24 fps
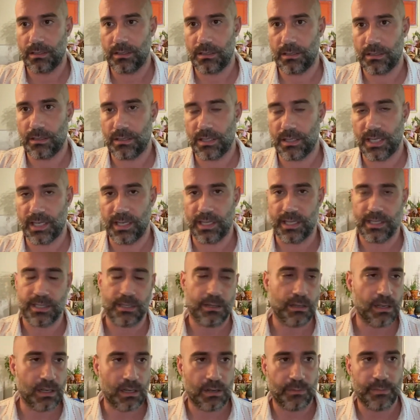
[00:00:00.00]
And they said,
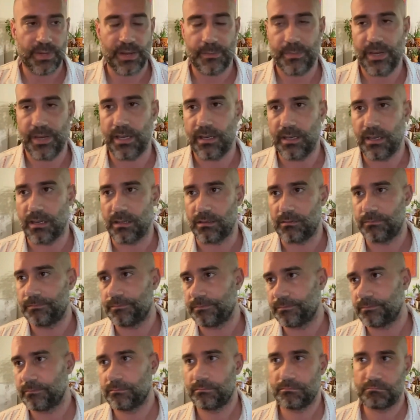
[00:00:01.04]
oh, maybe,
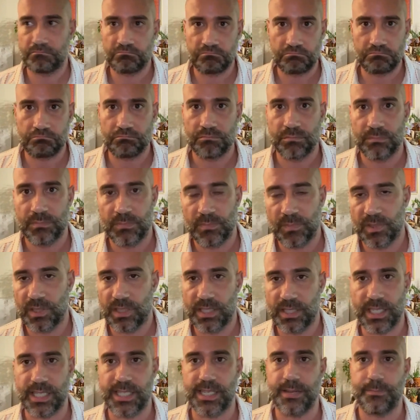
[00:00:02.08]

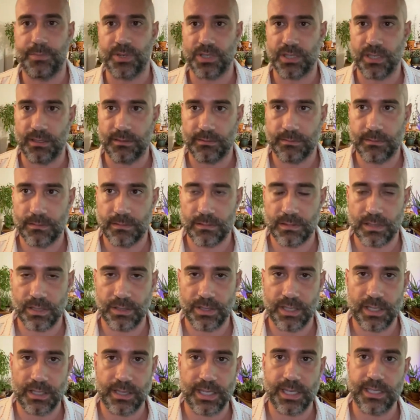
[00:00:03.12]
60%. So
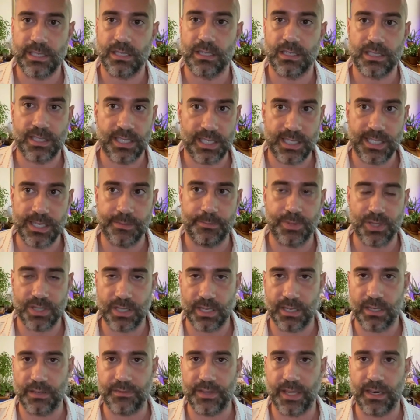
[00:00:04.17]
then they took
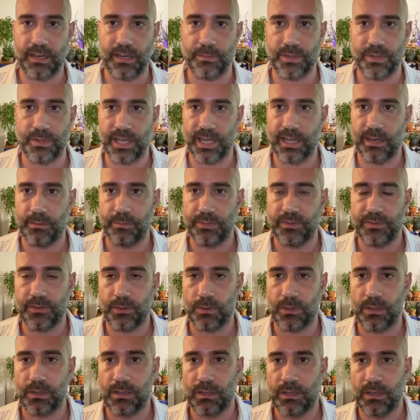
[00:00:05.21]
60% of that number they had
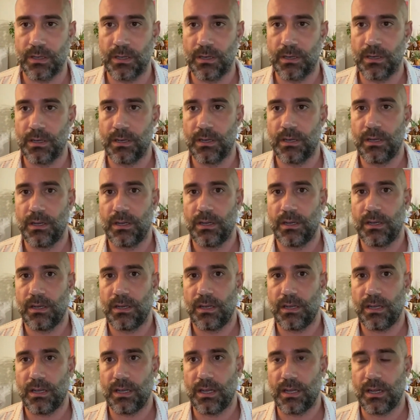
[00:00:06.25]
before.
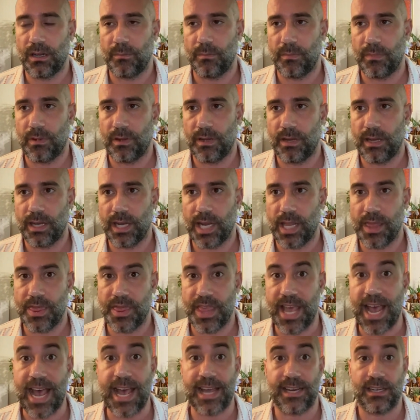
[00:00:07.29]
And
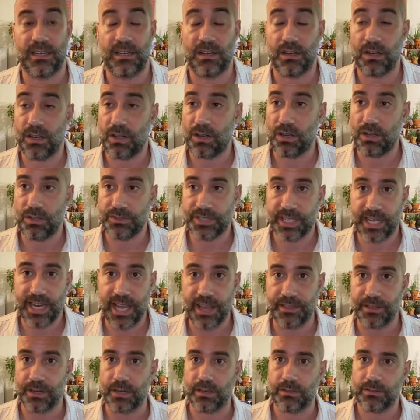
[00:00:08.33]
that all
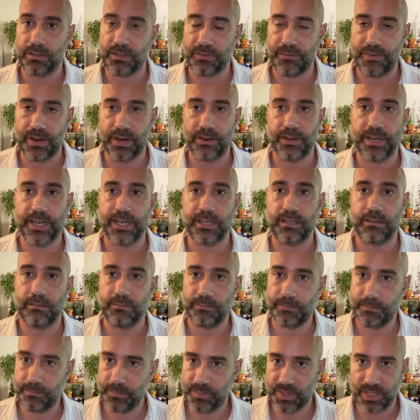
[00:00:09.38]
together is a very
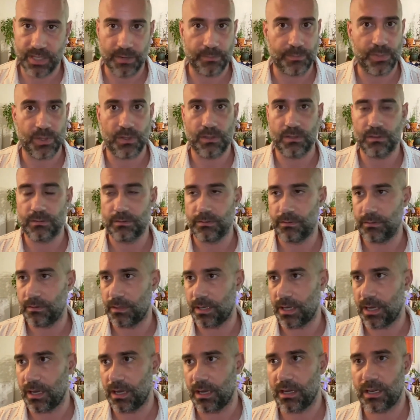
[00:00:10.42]
simple,
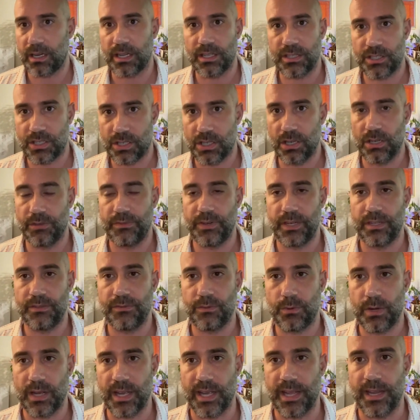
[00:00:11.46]
conservative
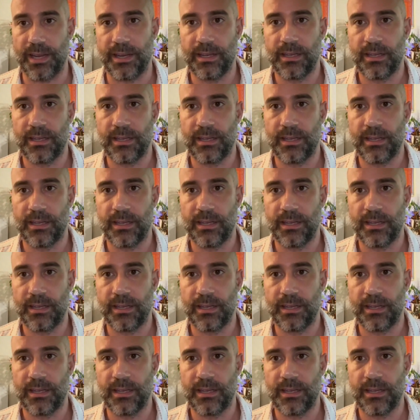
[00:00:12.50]
way.